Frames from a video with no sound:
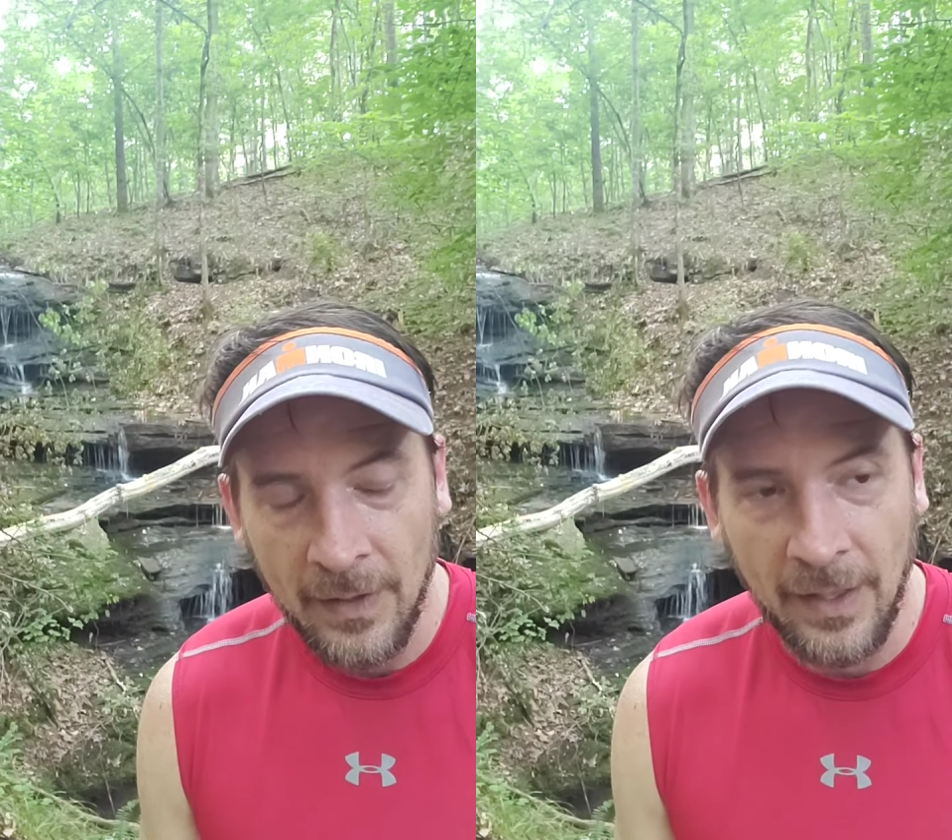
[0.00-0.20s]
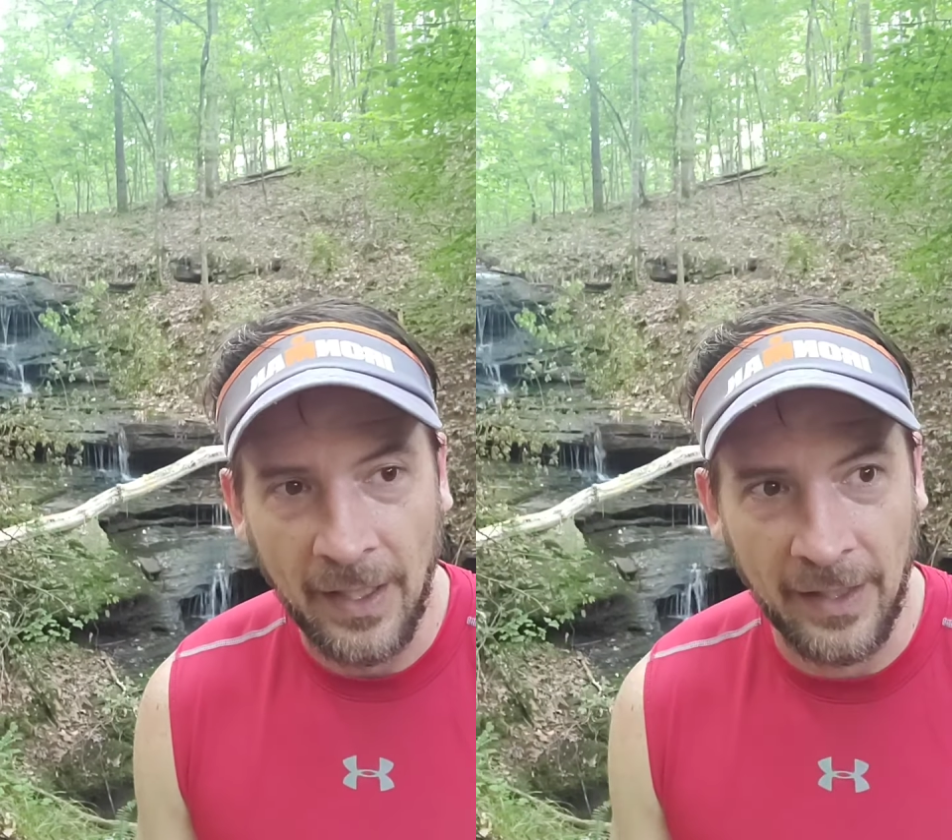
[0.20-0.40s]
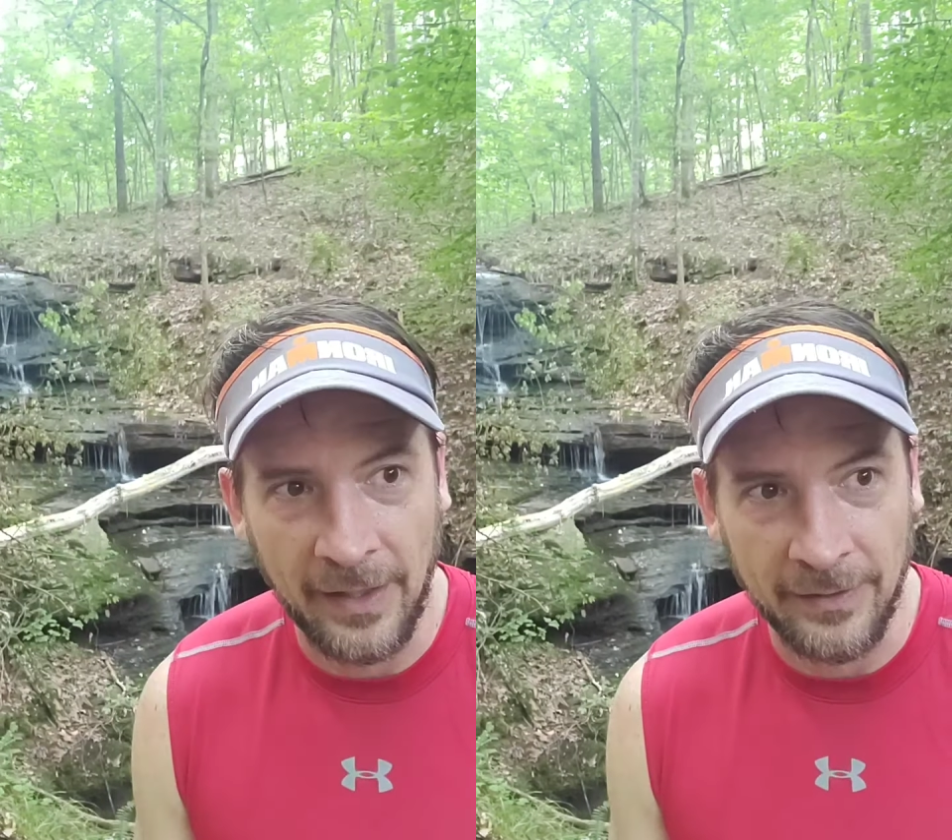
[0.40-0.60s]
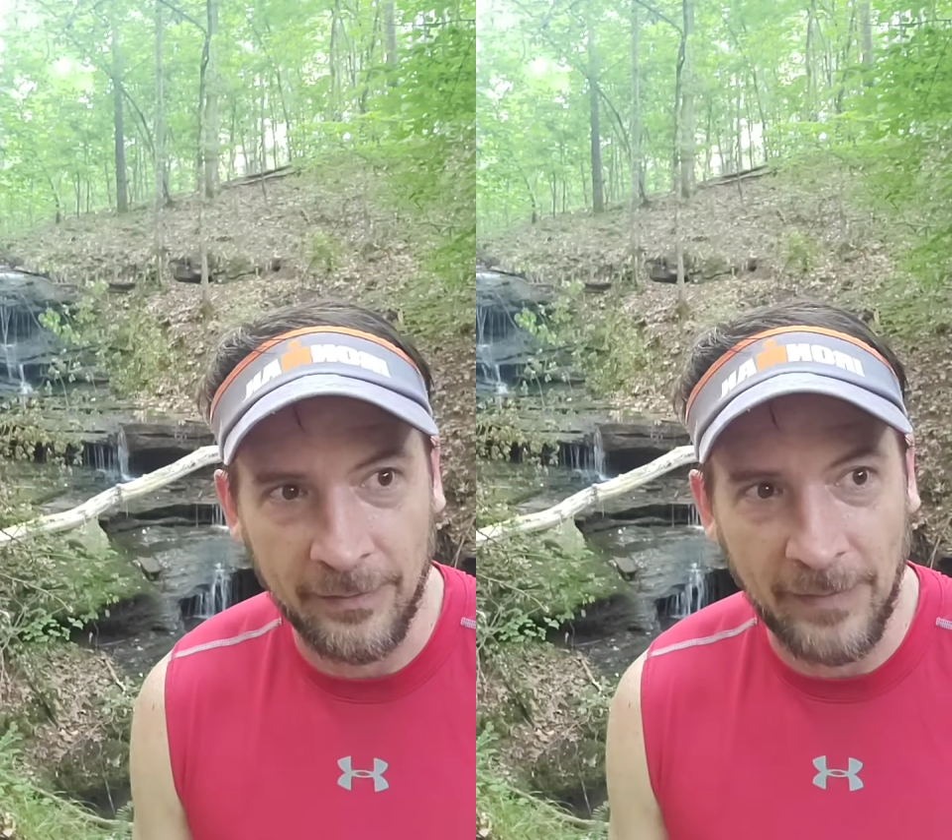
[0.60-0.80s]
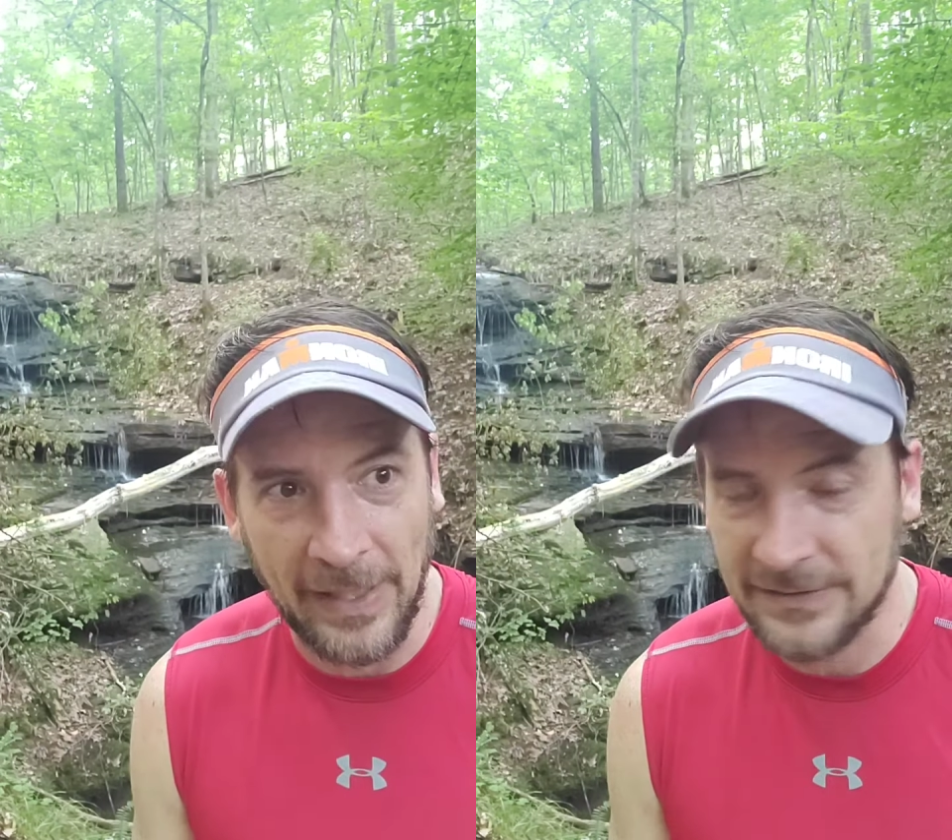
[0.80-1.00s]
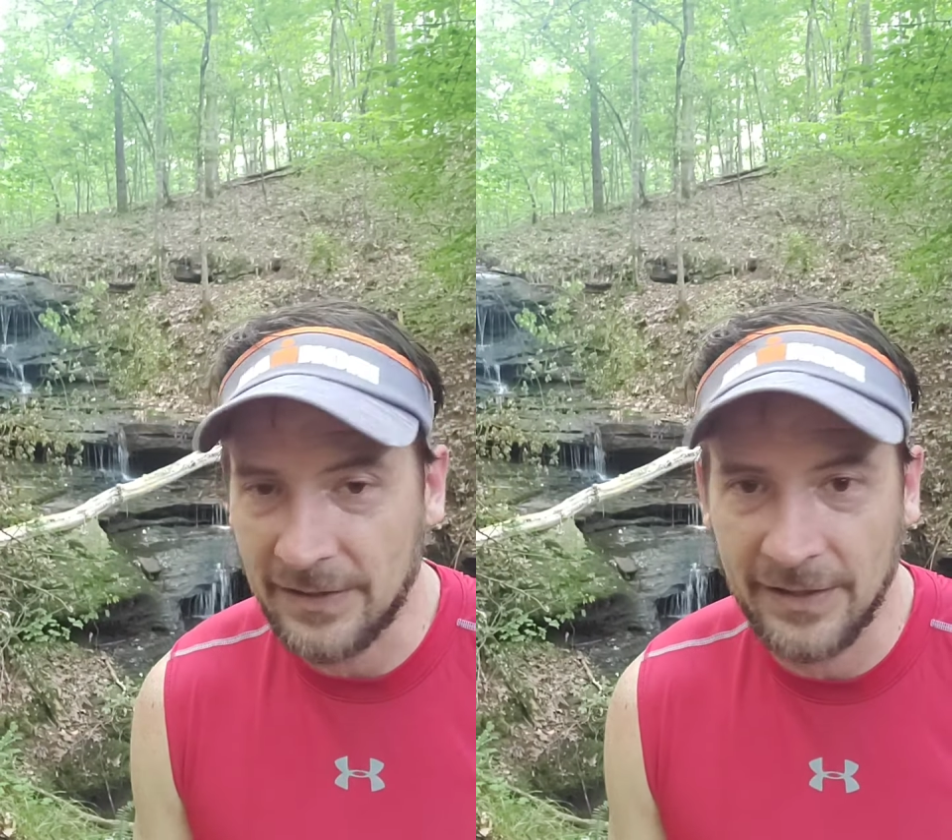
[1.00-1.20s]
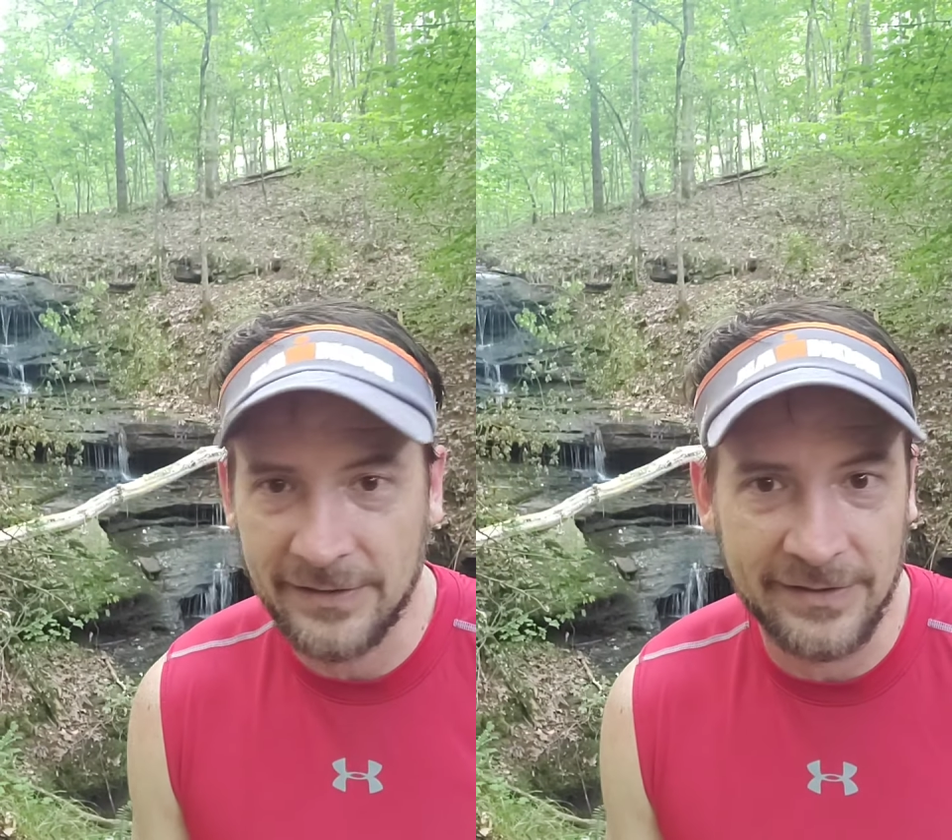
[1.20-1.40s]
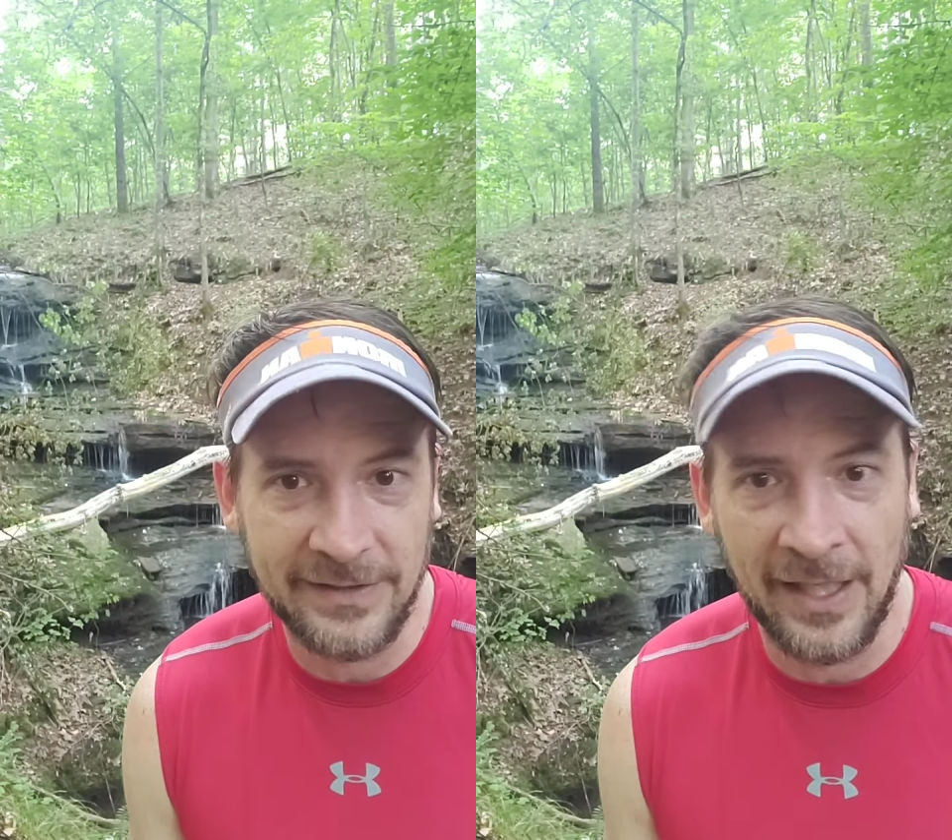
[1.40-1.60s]
And basically it's
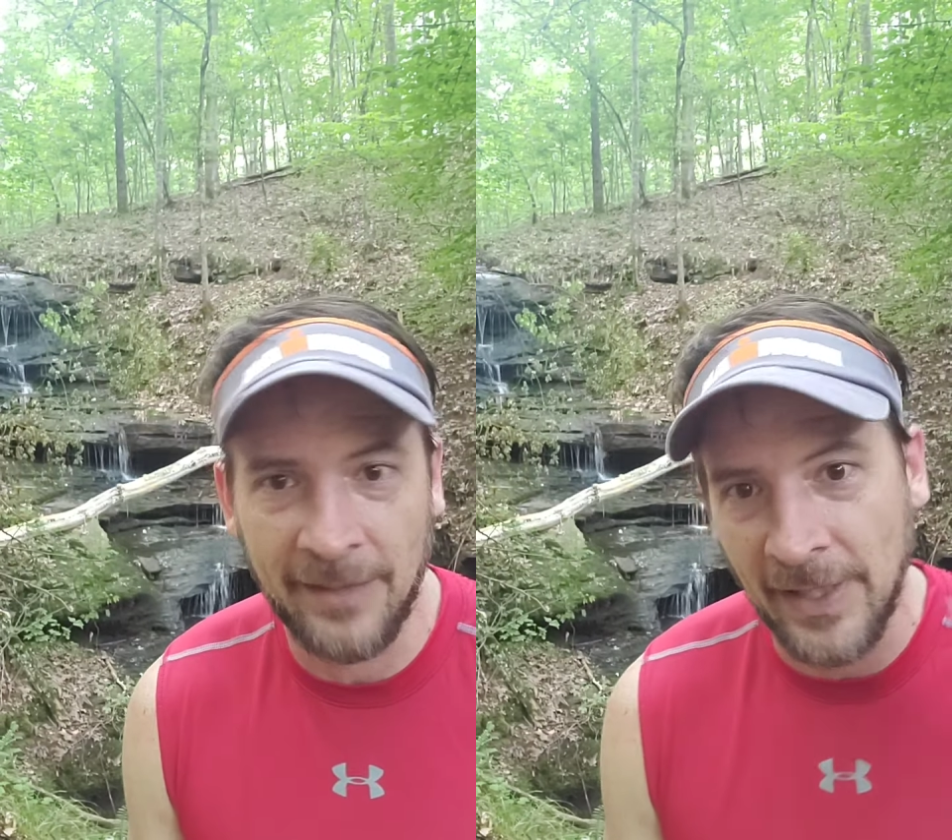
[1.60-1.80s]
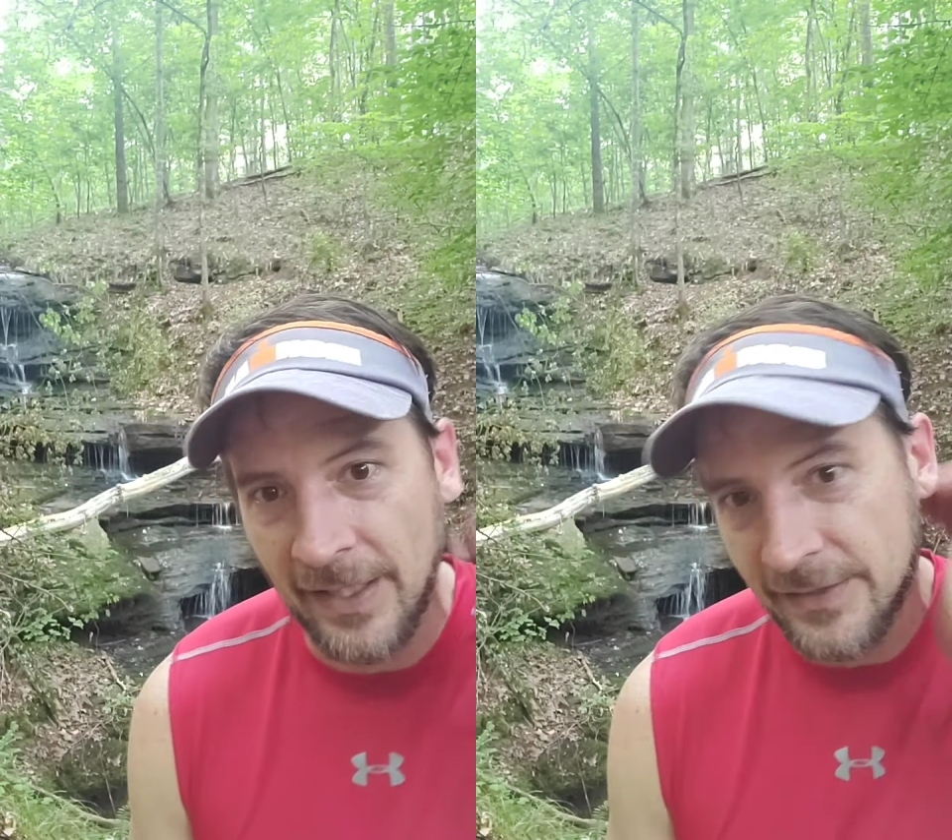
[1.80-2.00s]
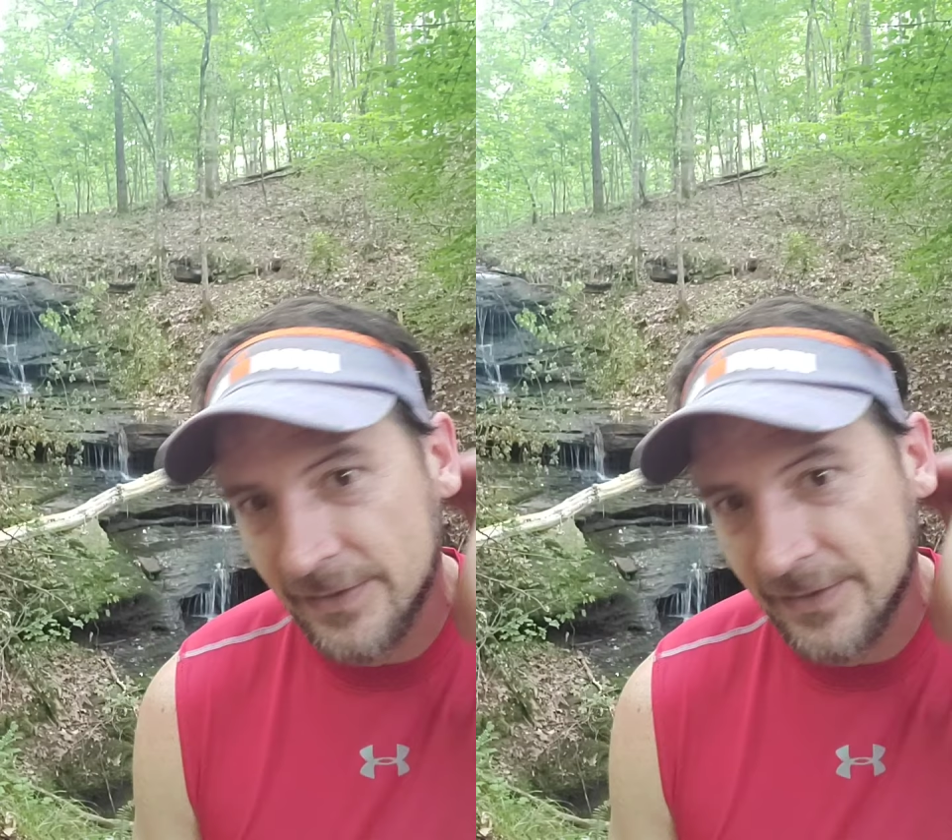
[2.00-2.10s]
just ten minutes